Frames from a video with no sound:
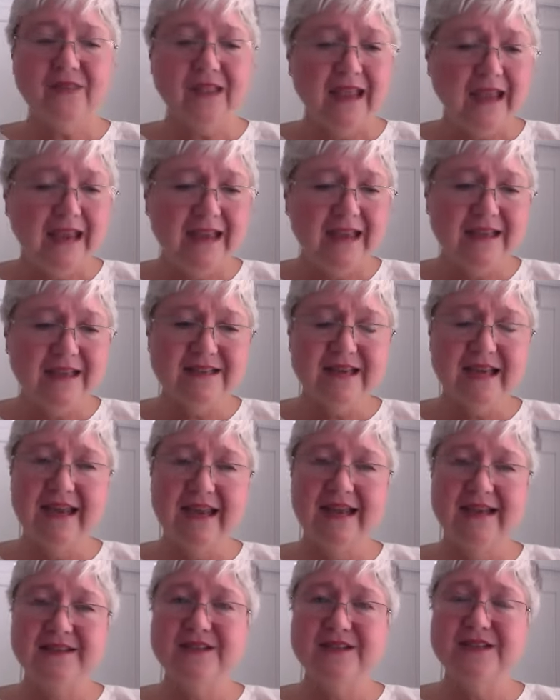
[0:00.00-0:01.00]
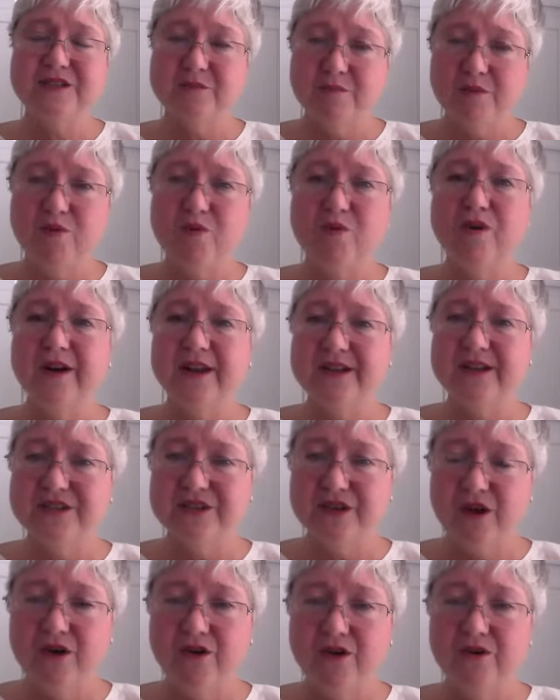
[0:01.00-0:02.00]
and support its
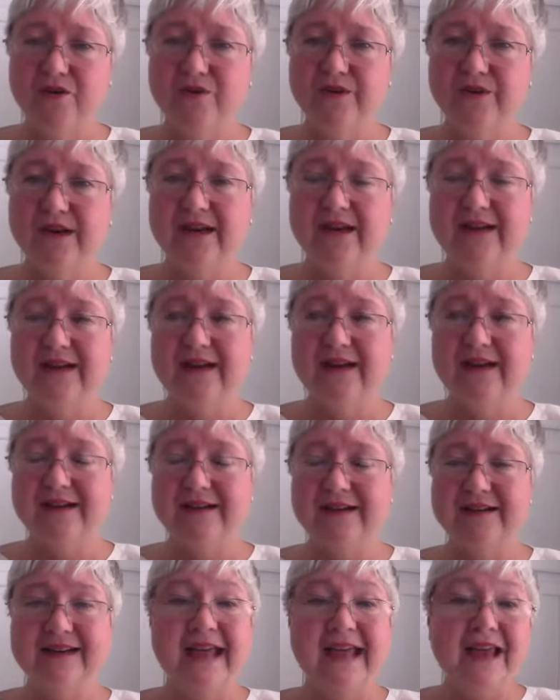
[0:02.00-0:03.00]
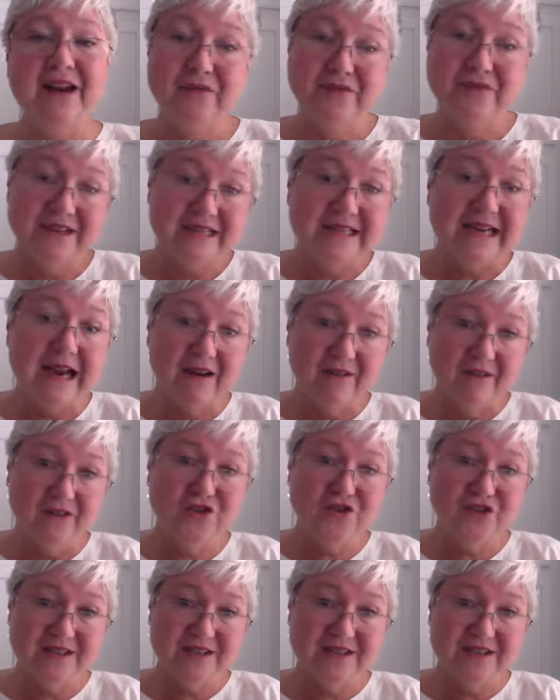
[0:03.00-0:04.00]
own native
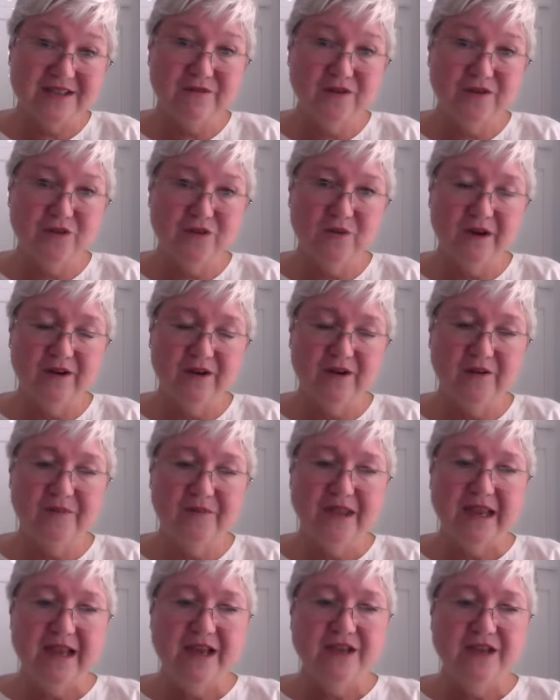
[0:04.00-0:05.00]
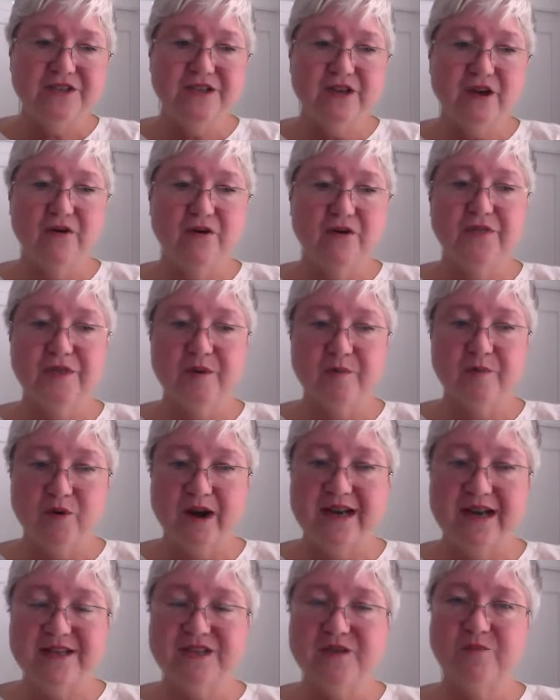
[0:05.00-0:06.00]
intelligence, if you will. So the
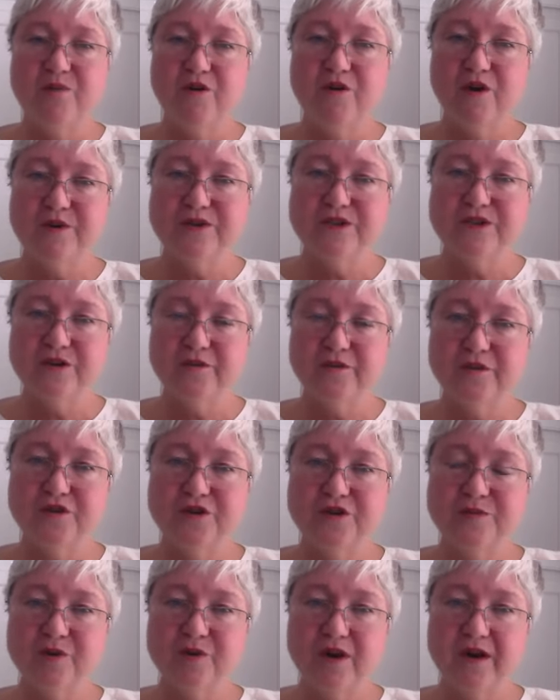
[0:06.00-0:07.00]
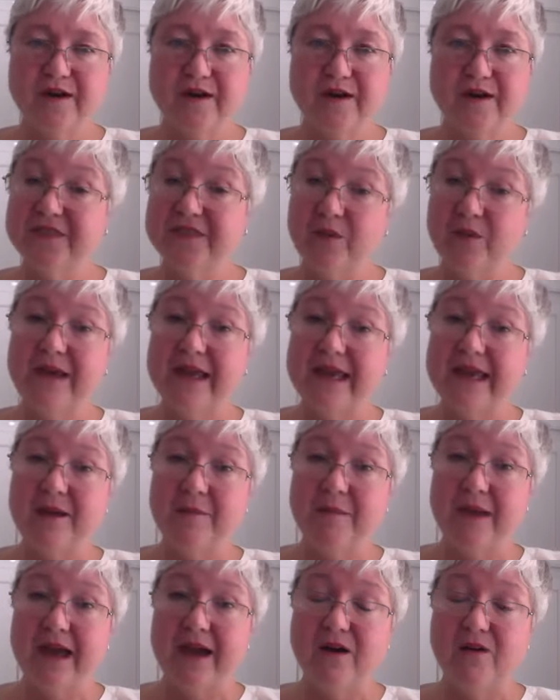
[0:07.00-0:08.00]
brain support was our first product. Then we
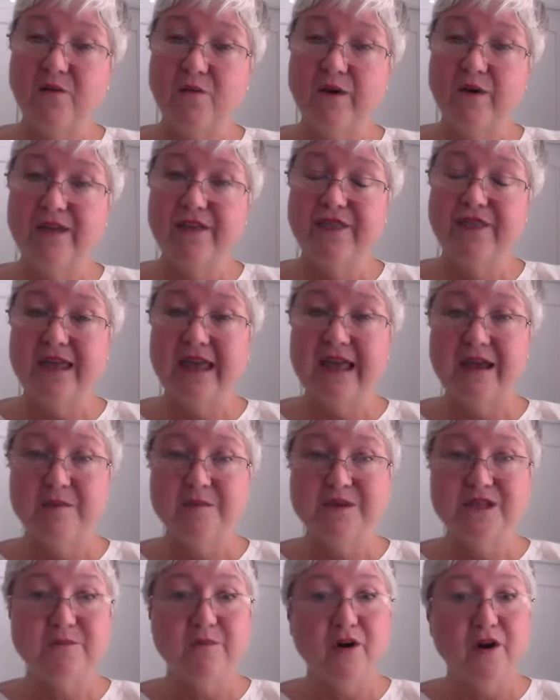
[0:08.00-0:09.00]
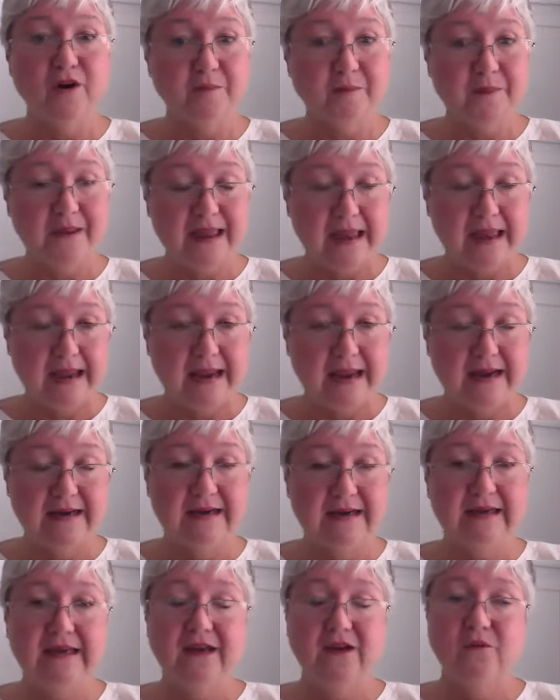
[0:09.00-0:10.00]
came out with the hempSMART pain.
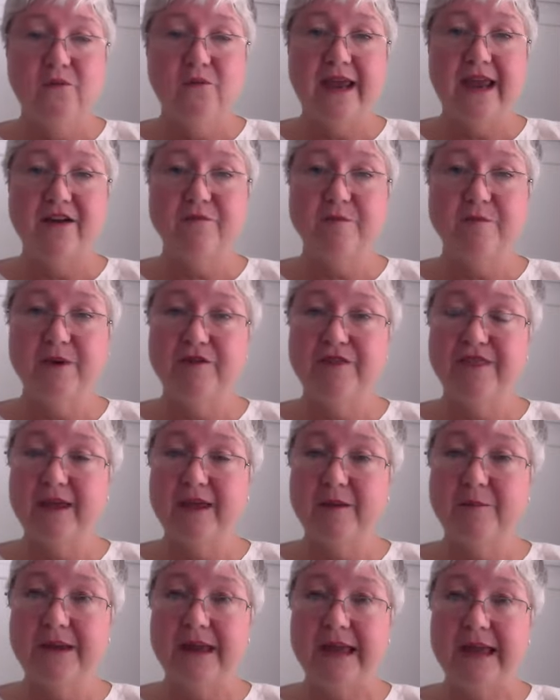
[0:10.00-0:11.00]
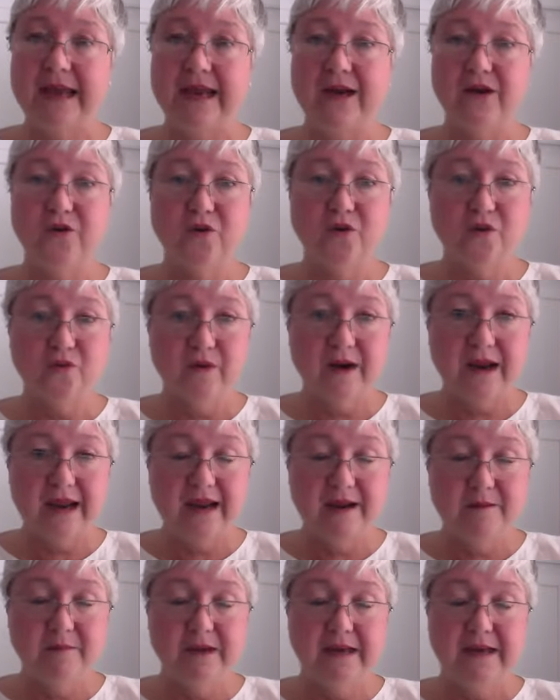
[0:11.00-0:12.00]
We have both a pain
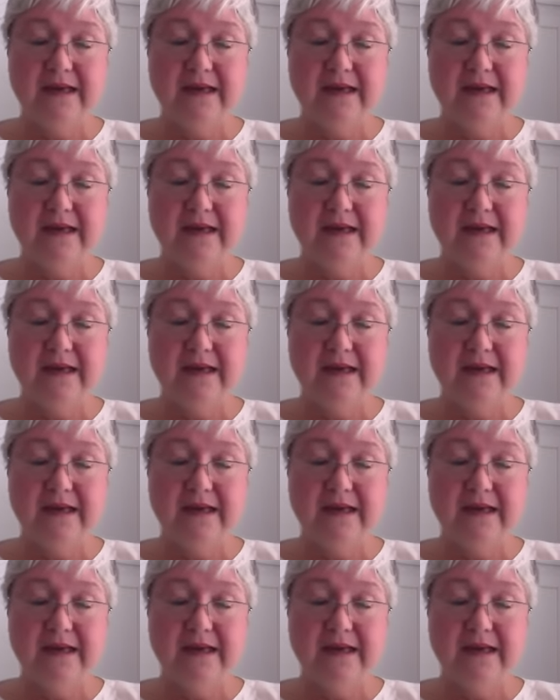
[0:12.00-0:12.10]
cream